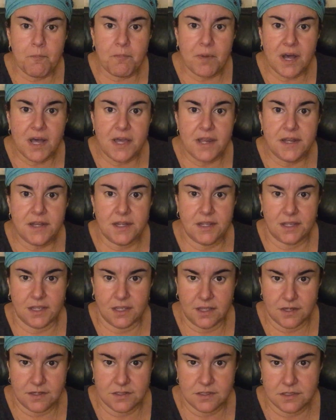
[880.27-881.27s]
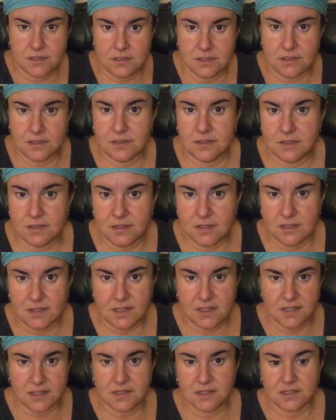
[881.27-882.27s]
but it
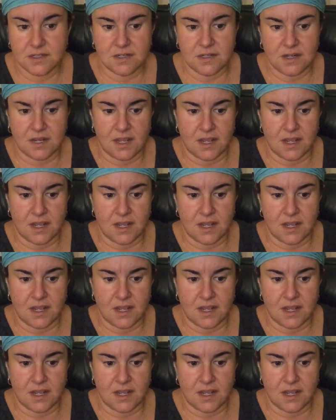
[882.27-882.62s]
isn't